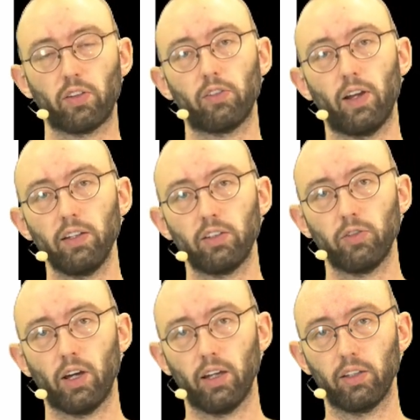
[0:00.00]
the
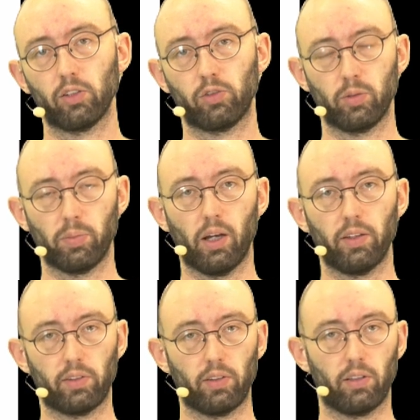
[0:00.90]
relative height of your
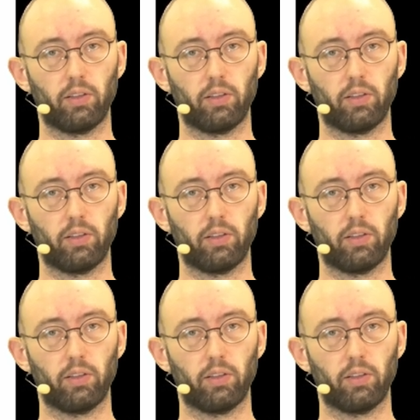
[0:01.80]
bars